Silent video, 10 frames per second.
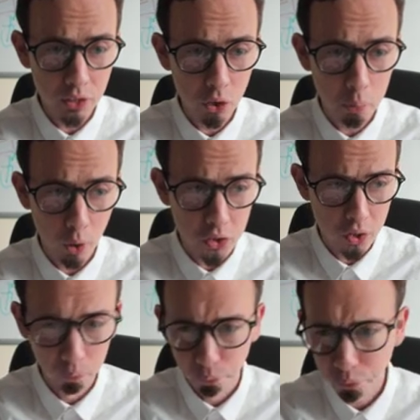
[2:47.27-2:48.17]
entry
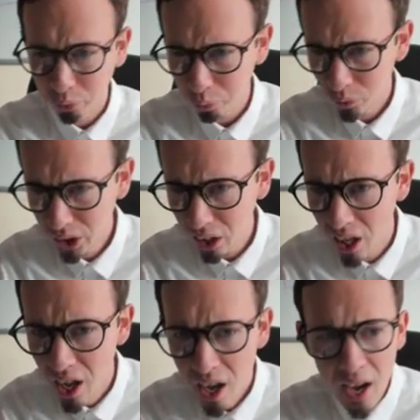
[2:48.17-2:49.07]
points
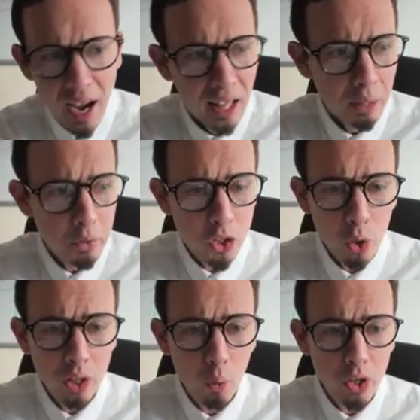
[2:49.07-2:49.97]
let me show
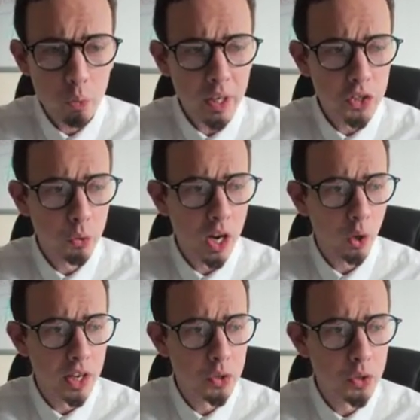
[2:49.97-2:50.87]
you the what is biggest trade.
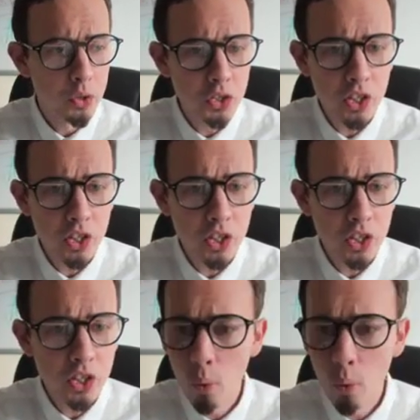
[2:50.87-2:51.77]
Okay, so USD
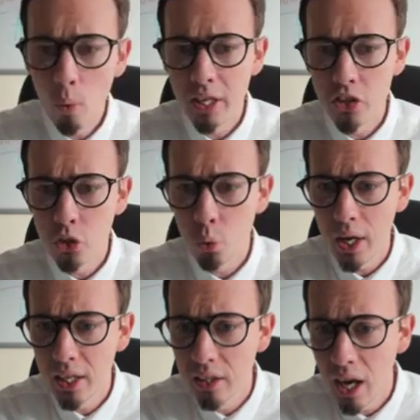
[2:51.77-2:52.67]
JPY was the biggest
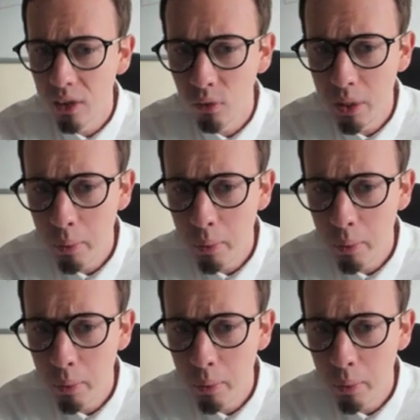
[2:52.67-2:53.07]
trade, and we